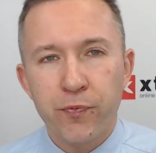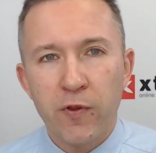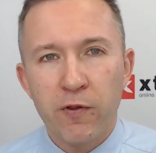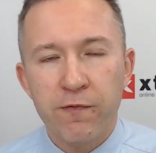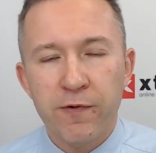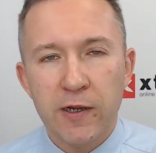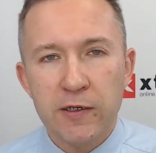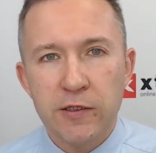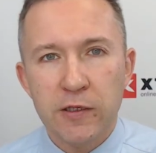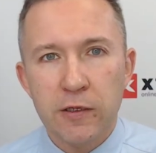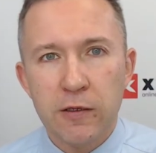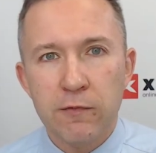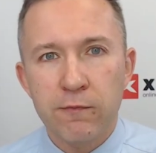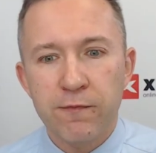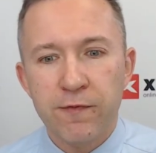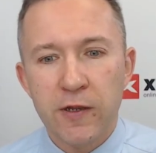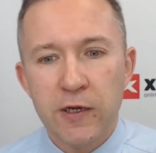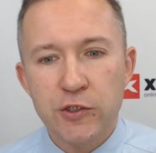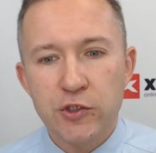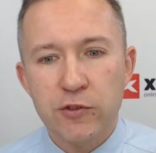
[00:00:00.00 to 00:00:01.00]
fighting
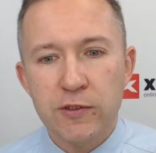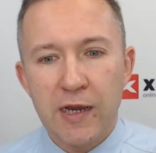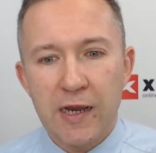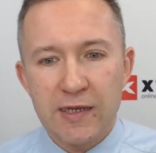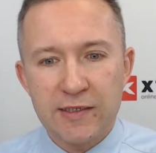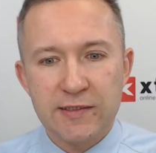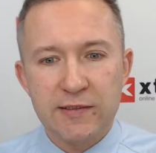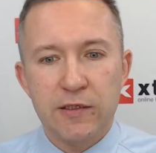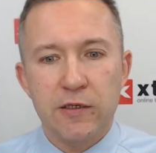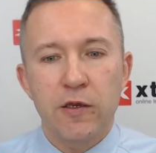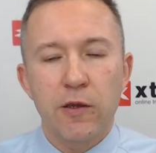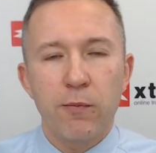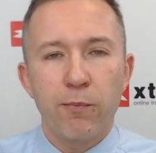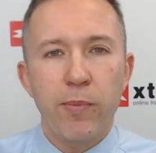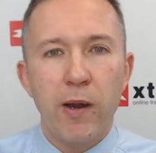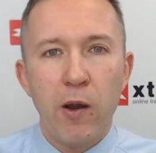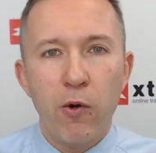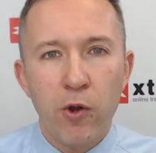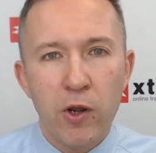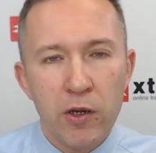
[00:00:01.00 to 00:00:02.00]
inflation, as
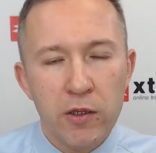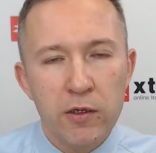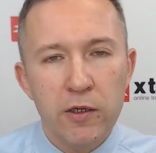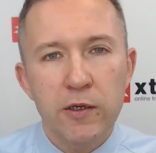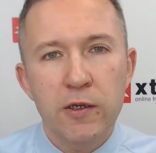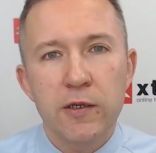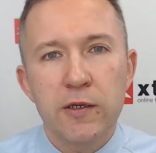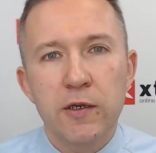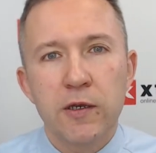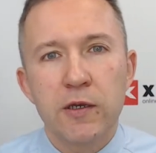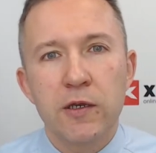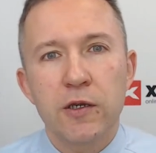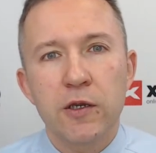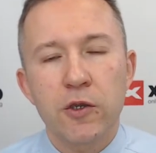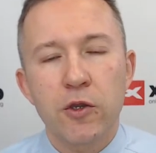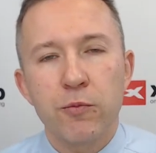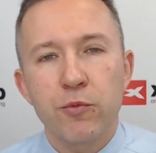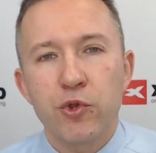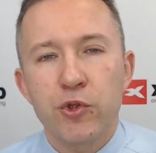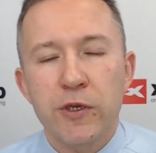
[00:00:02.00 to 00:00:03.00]
Powell
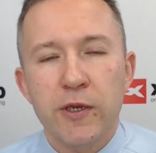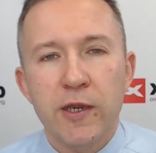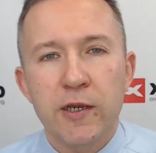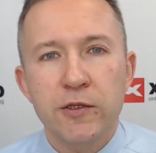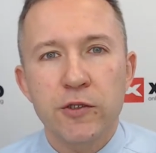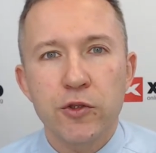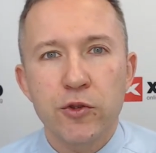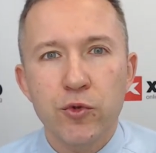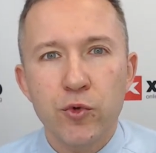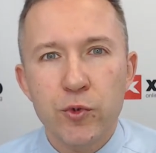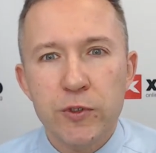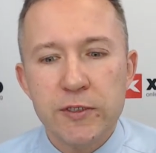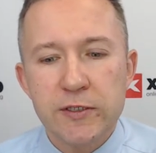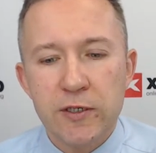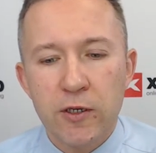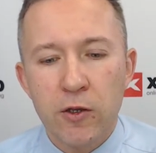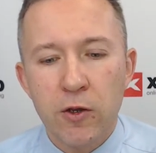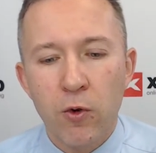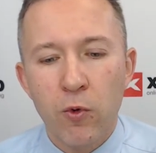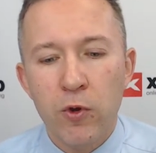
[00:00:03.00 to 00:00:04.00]
communicated 2 weeks
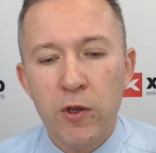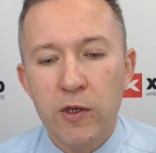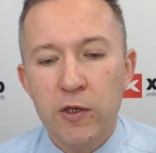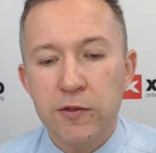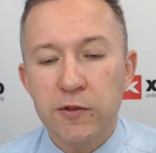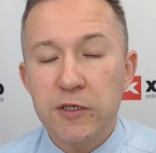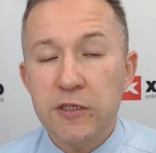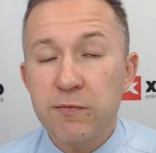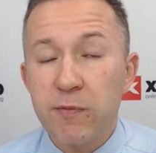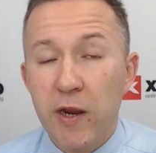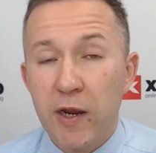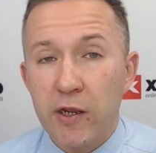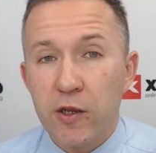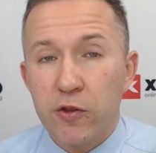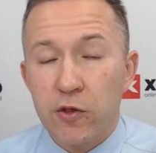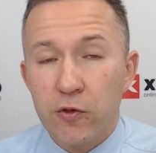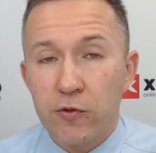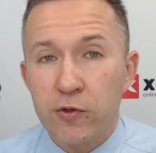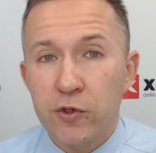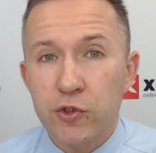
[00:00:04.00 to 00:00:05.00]
ago, these
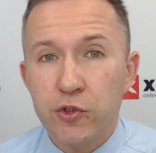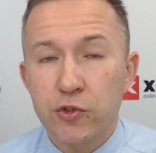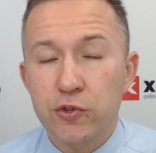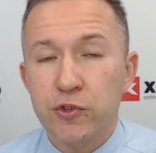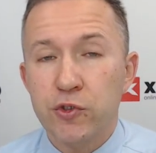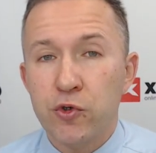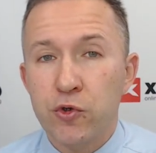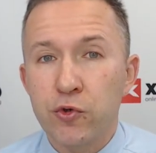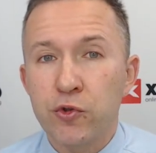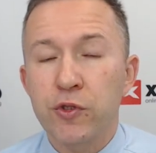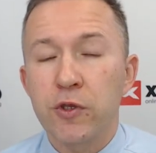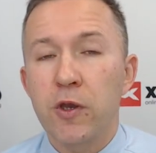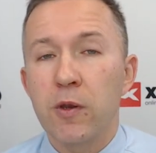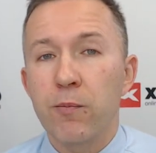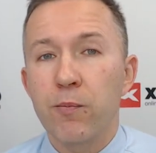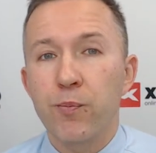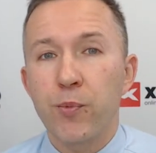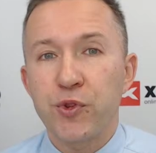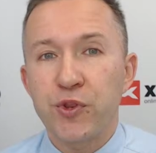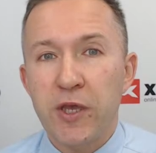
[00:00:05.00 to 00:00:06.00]
market conditions could
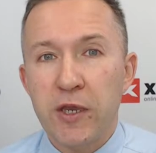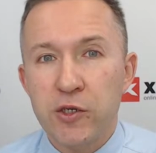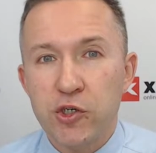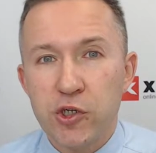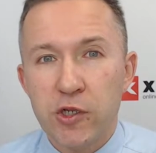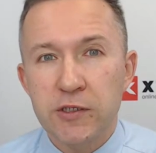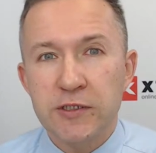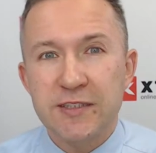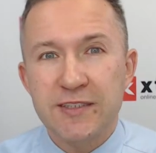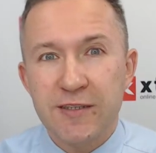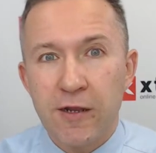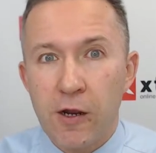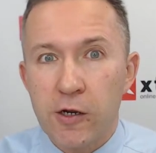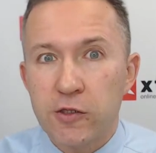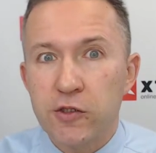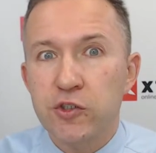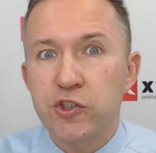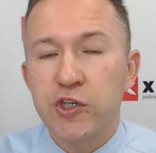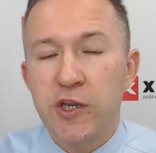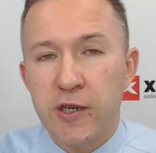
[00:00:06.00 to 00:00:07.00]
potentially
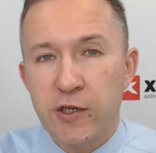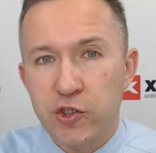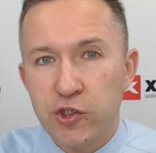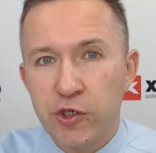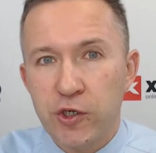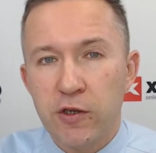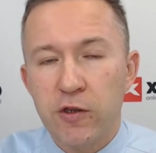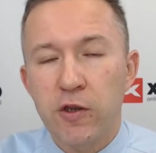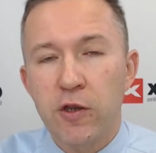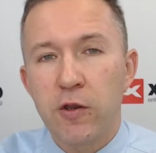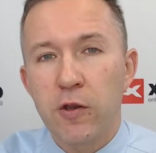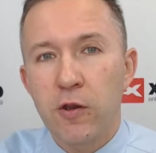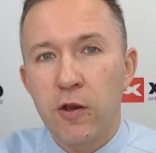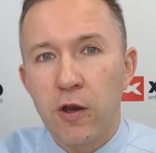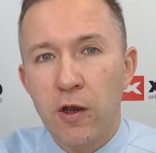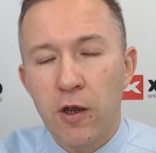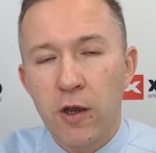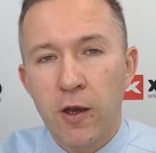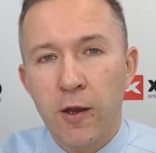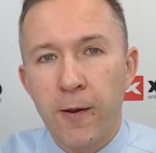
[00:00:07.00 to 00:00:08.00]
start changing
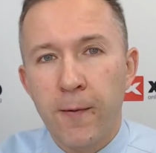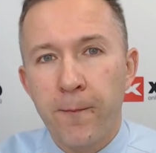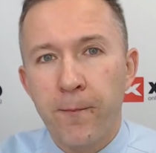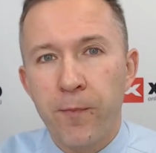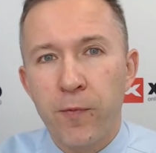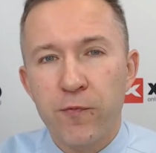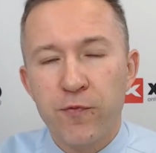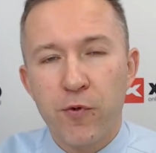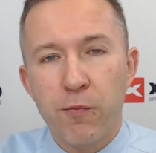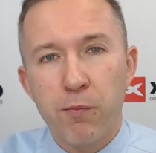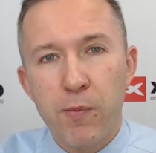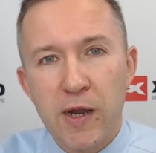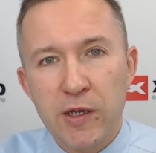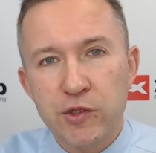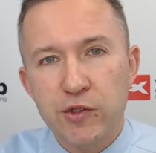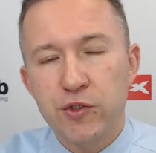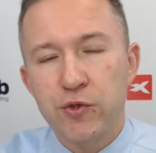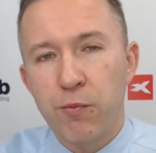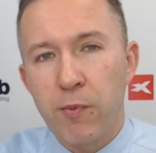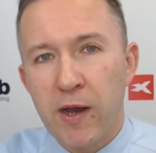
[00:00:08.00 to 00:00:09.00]
from
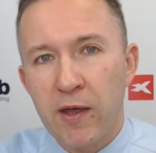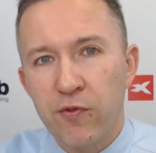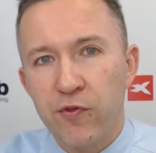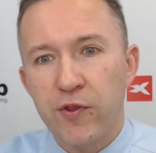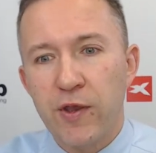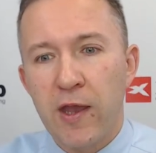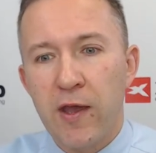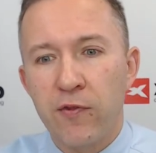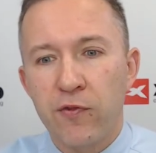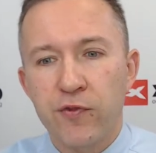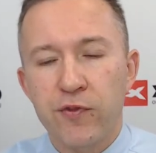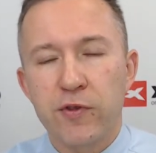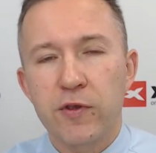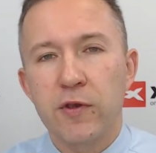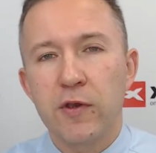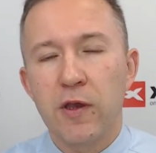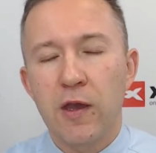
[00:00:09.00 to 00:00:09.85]
month to month, and